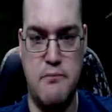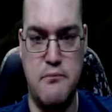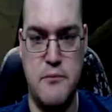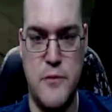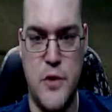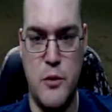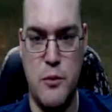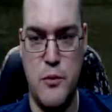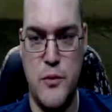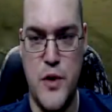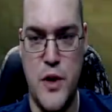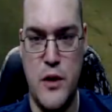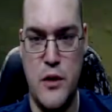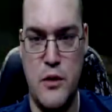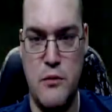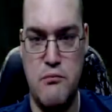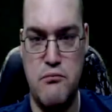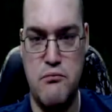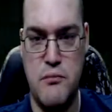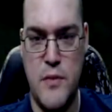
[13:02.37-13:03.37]
They're
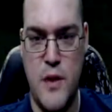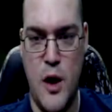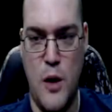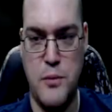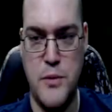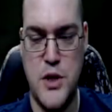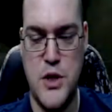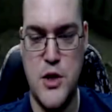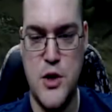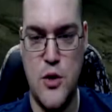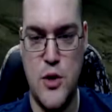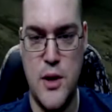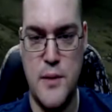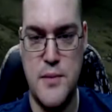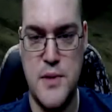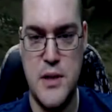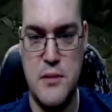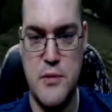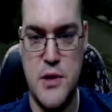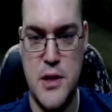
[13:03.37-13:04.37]
help to soak up
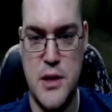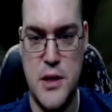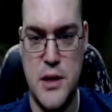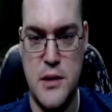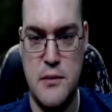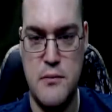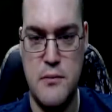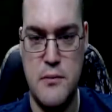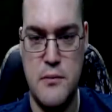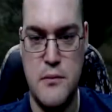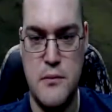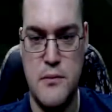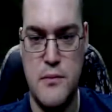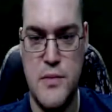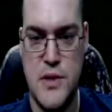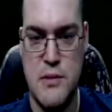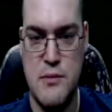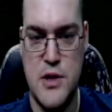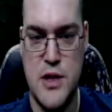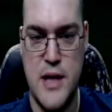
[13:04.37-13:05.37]
some of the
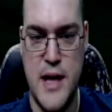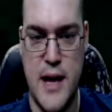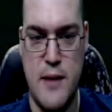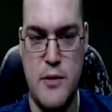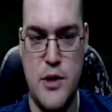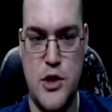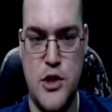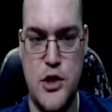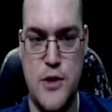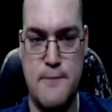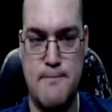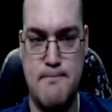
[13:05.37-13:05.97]
damage.